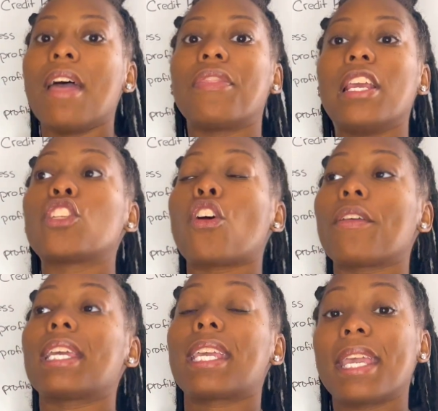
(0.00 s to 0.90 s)
These are
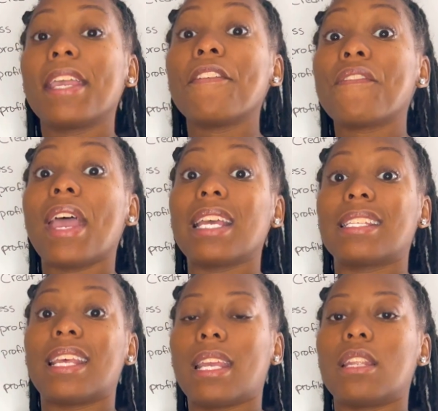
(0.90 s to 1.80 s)
the key facts
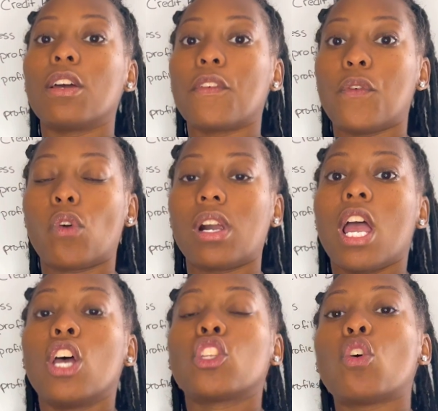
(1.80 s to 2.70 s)
that they look for.
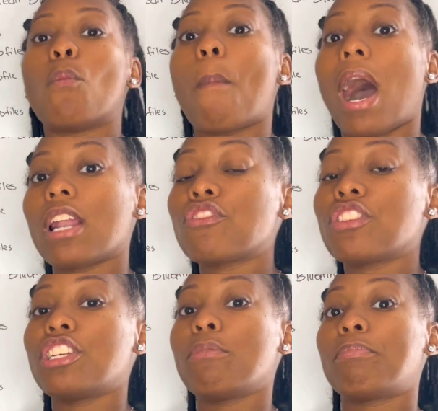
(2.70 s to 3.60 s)
So
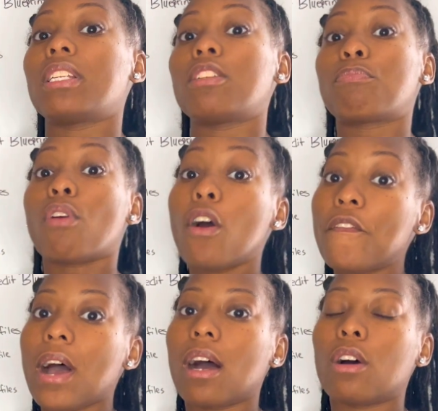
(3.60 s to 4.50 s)
monitoring your business
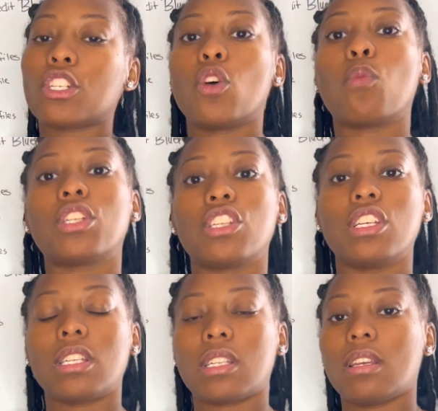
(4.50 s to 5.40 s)
profiles, which
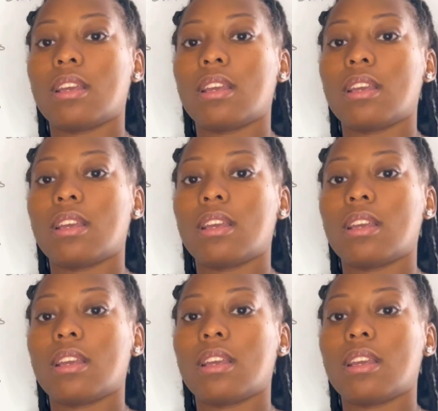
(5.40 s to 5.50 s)
is